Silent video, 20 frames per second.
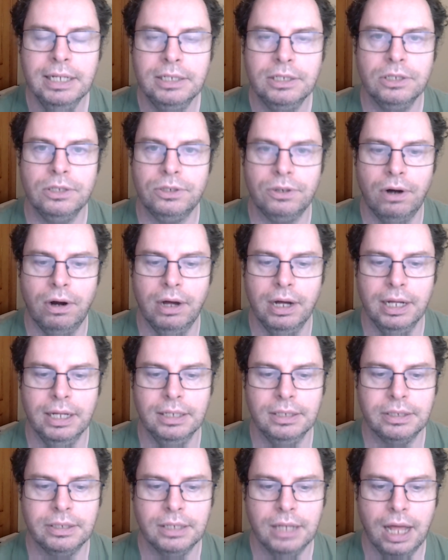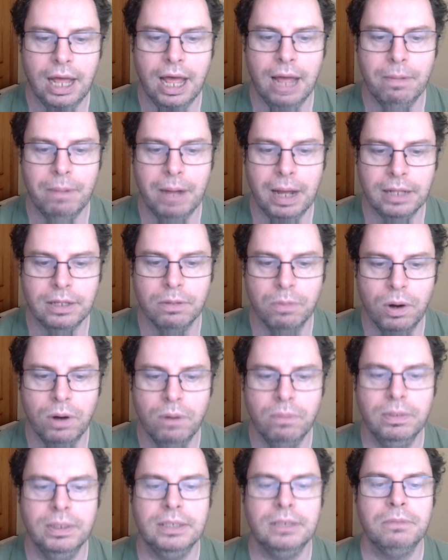lead to tries.
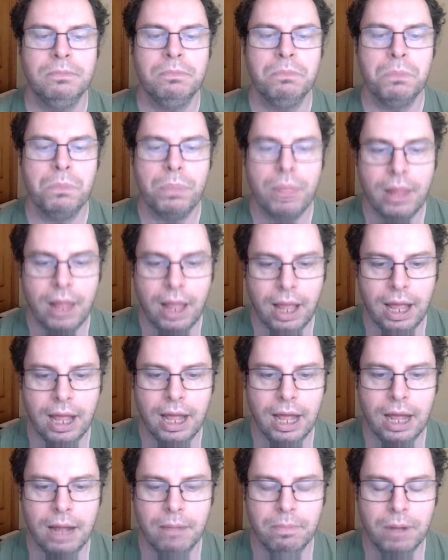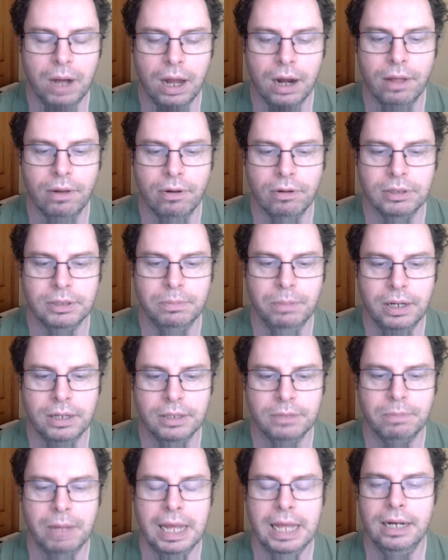At the moment, a lot of
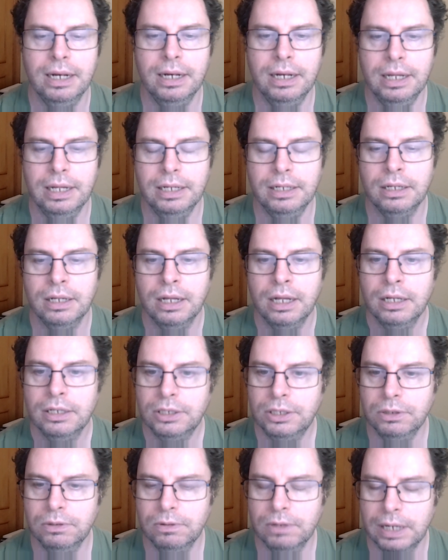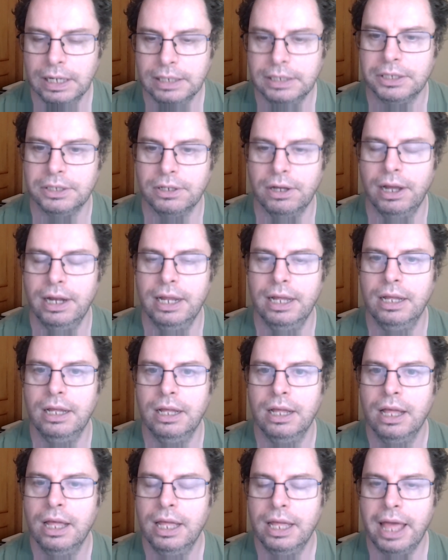those meters made lead to
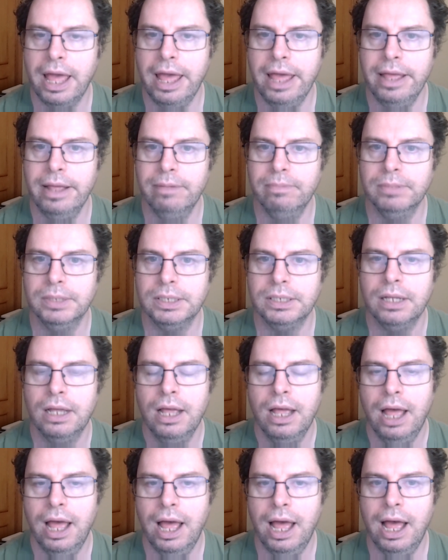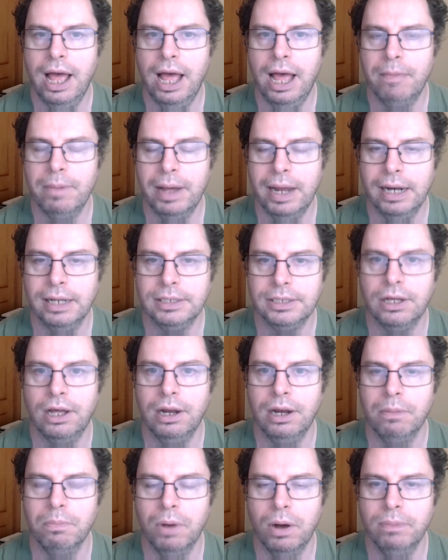exciting games
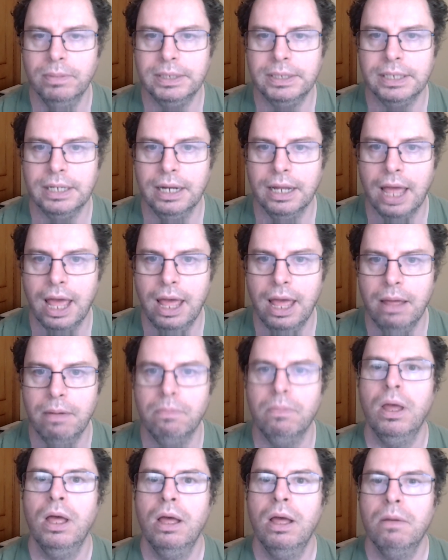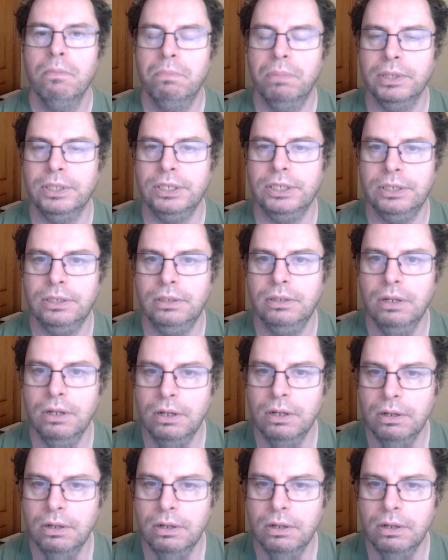and exciting moments in the game, but